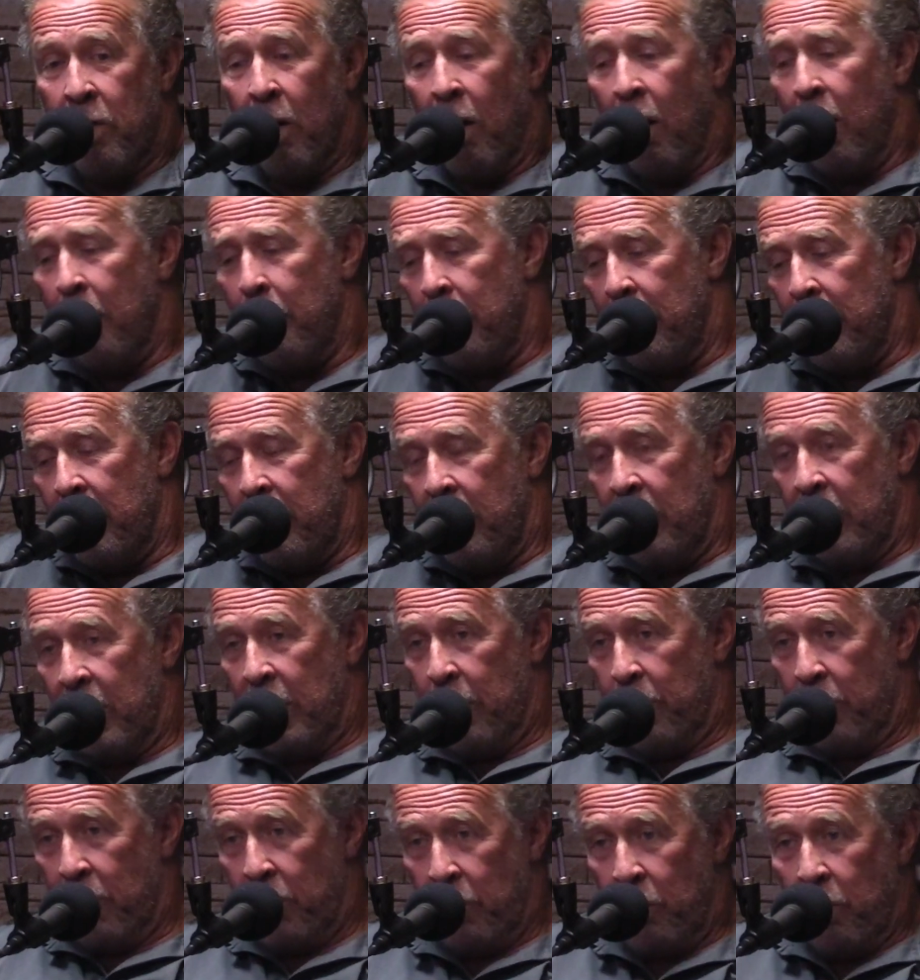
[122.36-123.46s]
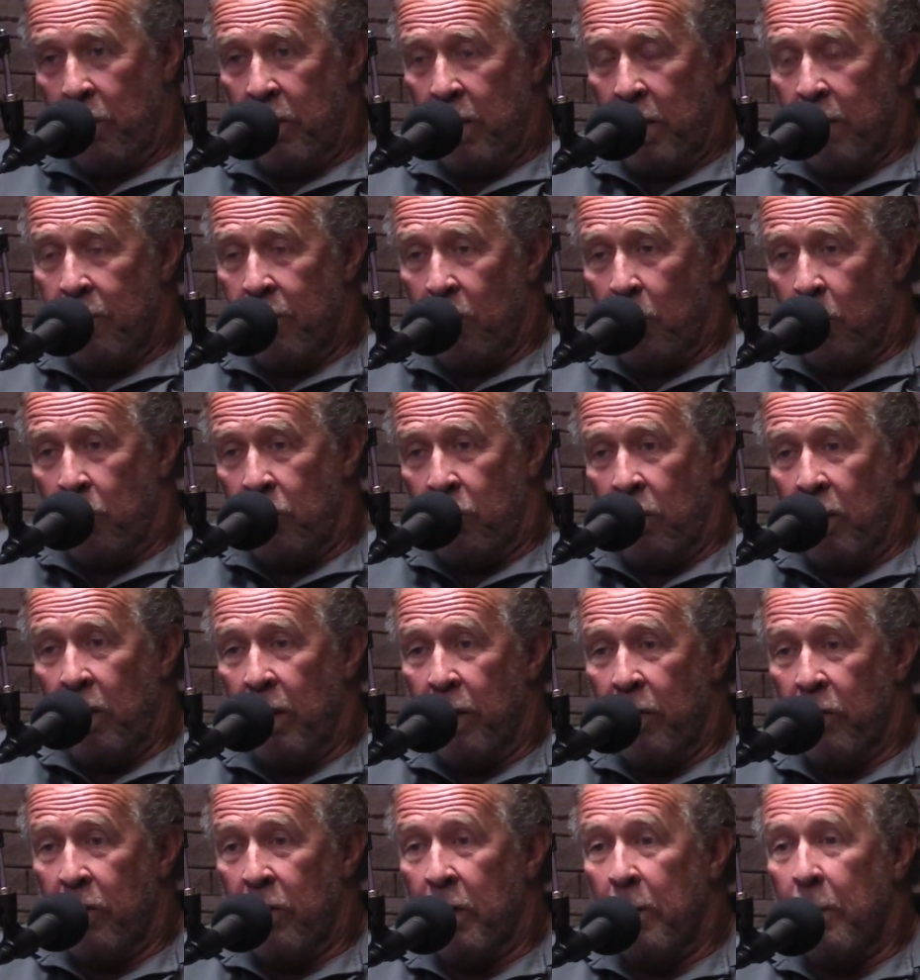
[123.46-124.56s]
Tom, and they were doing the envelope
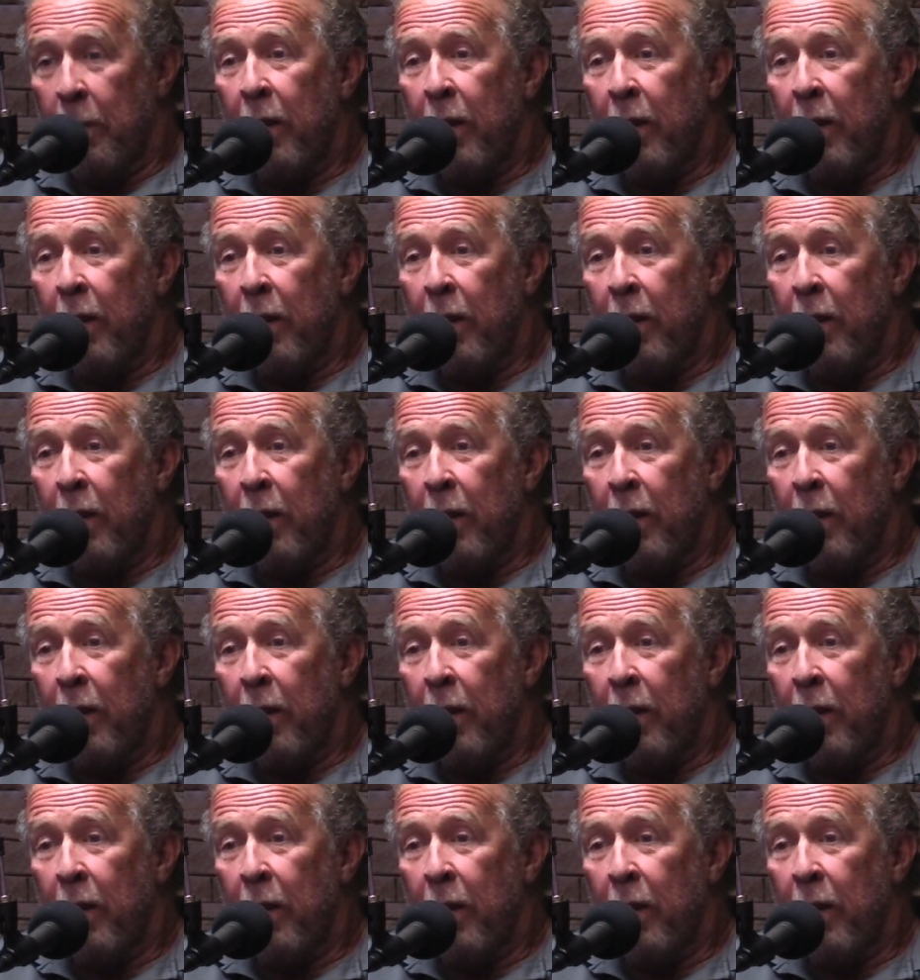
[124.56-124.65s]
ceilings in the